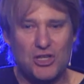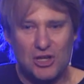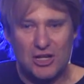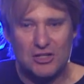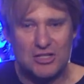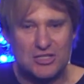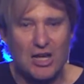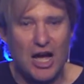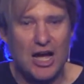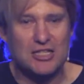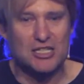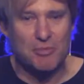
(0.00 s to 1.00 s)
you can
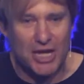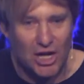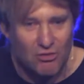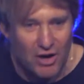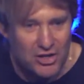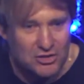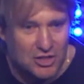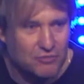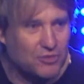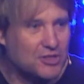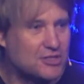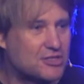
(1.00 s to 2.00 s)
decide to make a greater
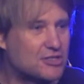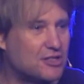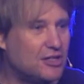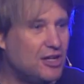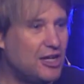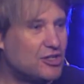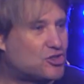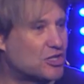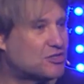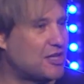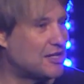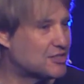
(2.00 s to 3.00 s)
difference. It's
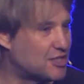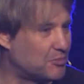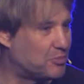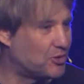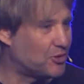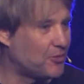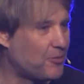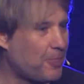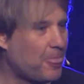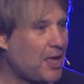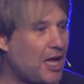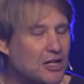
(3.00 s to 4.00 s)
just that simple.
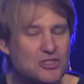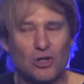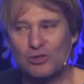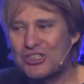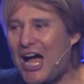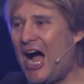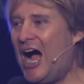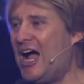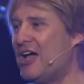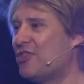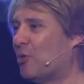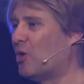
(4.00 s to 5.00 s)
And so
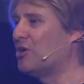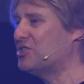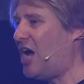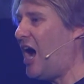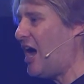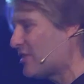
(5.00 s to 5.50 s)
tithe, the word tithe